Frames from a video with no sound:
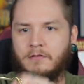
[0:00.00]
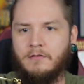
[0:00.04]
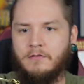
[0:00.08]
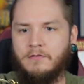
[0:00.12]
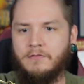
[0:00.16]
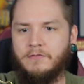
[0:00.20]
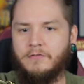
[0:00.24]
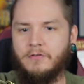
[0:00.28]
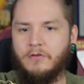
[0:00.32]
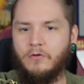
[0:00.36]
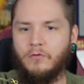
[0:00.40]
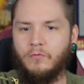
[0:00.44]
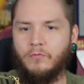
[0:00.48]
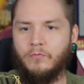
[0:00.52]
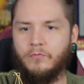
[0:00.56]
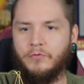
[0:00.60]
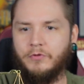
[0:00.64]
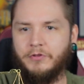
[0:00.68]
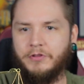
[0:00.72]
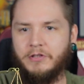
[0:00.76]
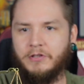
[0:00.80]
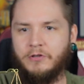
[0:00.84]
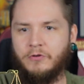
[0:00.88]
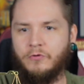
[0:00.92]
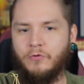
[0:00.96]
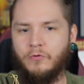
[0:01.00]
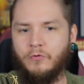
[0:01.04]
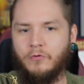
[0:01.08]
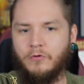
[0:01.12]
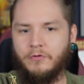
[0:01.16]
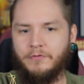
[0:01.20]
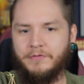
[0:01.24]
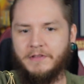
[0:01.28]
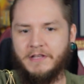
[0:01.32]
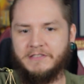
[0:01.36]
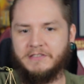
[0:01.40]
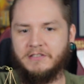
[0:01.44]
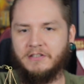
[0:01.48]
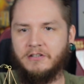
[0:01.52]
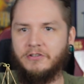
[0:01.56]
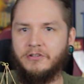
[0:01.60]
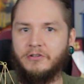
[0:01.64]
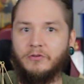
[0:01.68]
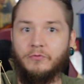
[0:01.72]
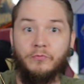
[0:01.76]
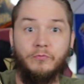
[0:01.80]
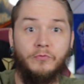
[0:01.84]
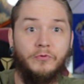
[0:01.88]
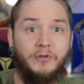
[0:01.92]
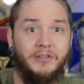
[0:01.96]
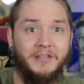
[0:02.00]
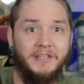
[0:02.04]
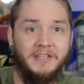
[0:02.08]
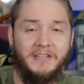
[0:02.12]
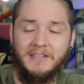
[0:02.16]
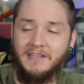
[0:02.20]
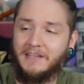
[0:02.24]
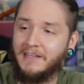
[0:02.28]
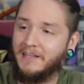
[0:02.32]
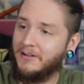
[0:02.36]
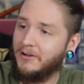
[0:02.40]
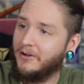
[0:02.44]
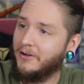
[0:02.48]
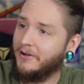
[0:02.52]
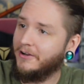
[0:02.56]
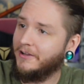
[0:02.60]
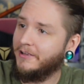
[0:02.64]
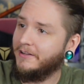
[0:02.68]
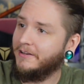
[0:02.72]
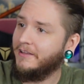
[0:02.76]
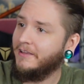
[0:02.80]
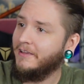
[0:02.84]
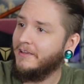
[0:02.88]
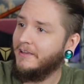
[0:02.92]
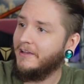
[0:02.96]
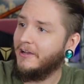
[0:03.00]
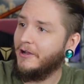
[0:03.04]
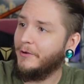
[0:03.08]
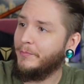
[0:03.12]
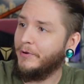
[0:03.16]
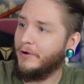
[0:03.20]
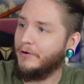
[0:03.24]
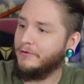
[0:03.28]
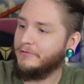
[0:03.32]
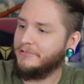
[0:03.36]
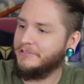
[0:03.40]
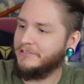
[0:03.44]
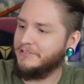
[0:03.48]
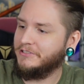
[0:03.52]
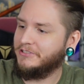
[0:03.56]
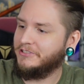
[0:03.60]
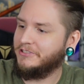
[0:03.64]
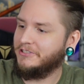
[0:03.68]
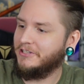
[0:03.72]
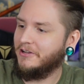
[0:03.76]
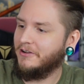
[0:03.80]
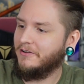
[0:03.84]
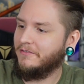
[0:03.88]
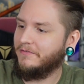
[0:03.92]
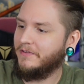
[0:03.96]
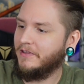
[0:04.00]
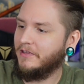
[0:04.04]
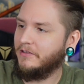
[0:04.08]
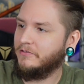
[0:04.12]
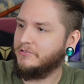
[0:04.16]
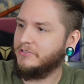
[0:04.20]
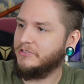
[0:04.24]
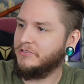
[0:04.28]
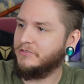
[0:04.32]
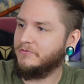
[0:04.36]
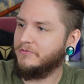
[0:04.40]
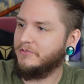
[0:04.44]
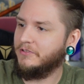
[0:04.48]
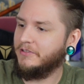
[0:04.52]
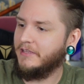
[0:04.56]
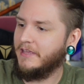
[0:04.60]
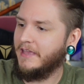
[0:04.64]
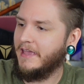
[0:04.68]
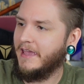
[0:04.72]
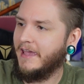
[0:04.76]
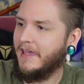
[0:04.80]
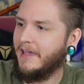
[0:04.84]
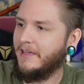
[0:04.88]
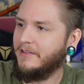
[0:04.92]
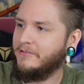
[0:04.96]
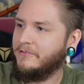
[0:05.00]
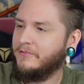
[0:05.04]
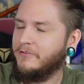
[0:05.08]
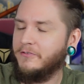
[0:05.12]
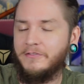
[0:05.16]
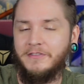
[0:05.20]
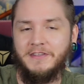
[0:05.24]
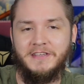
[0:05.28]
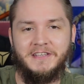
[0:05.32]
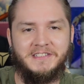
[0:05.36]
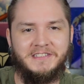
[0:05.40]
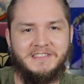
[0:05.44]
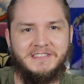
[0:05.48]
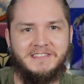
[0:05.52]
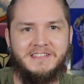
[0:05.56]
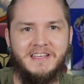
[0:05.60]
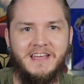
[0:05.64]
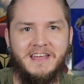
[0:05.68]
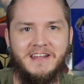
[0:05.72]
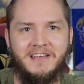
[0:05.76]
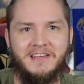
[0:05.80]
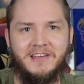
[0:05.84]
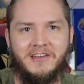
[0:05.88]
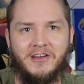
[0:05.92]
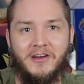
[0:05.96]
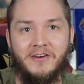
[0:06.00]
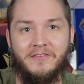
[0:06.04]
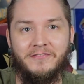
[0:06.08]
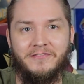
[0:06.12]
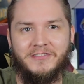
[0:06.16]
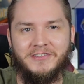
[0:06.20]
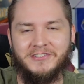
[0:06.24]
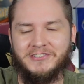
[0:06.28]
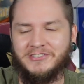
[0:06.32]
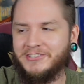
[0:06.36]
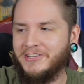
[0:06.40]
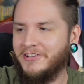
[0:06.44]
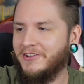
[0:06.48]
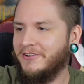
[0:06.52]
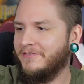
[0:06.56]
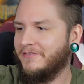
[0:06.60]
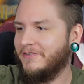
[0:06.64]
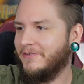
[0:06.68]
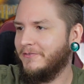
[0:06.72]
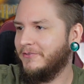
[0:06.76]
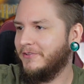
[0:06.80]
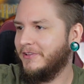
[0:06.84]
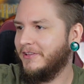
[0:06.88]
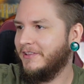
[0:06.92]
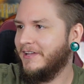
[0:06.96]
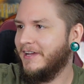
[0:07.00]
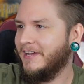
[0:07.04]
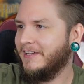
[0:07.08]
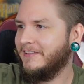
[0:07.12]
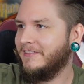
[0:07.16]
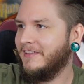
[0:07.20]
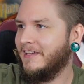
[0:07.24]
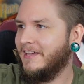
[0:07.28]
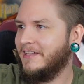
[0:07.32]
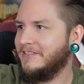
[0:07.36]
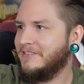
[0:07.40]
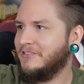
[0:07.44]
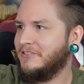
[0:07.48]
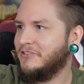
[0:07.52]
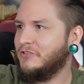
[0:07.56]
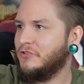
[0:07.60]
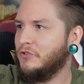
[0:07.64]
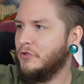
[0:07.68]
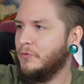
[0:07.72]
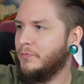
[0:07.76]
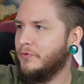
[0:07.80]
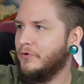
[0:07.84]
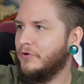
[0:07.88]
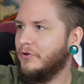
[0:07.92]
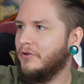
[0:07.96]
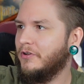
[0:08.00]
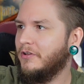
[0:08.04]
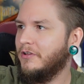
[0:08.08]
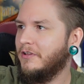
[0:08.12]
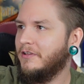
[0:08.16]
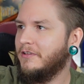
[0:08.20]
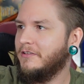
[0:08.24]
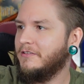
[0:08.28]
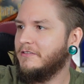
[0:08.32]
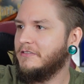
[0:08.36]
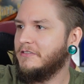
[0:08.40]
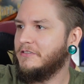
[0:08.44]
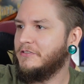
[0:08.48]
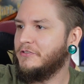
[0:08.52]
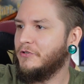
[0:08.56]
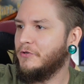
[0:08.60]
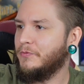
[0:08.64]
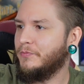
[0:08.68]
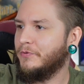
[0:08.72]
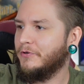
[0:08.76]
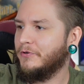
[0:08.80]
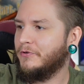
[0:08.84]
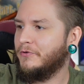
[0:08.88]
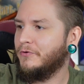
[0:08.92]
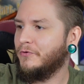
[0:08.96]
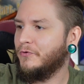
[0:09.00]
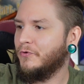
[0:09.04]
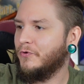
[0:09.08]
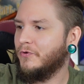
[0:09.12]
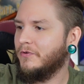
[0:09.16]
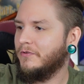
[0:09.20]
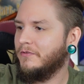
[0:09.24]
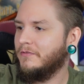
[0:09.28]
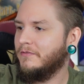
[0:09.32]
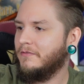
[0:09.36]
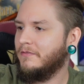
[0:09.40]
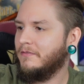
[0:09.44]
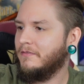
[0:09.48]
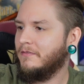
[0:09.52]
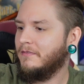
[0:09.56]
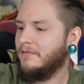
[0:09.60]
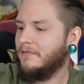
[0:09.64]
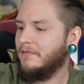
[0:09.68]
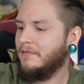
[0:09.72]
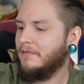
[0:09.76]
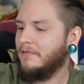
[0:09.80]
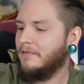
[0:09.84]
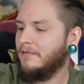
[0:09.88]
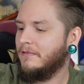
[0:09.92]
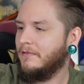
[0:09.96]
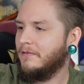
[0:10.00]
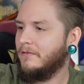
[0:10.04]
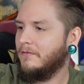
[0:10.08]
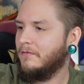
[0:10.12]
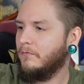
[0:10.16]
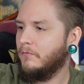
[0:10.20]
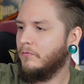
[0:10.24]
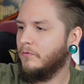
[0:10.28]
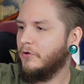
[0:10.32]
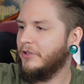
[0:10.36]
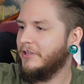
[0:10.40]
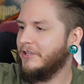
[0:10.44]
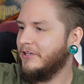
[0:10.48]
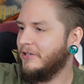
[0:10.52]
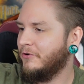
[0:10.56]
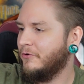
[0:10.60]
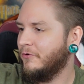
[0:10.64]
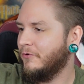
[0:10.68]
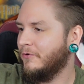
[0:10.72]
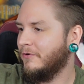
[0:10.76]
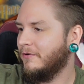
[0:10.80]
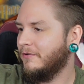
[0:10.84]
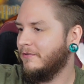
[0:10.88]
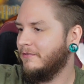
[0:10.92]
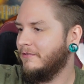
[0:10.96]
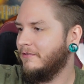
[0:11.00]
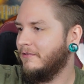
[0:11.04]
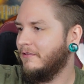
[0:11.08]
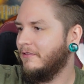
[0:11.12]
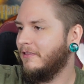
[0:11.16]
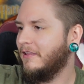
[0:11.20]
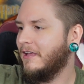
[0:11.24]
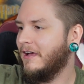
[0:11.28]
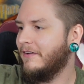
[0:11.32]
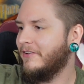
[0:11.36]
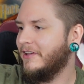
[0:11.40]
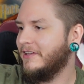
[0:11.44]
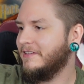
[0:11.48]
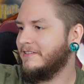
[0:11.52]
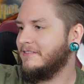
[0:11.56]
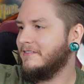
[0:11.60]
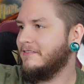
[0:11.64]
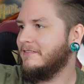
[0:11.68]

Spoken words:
So really cool. That's gonna look really neat on a potion shelf and just really add to the aesthetic of the shelf. I really like that. Super duper cool. Really cool. Love it.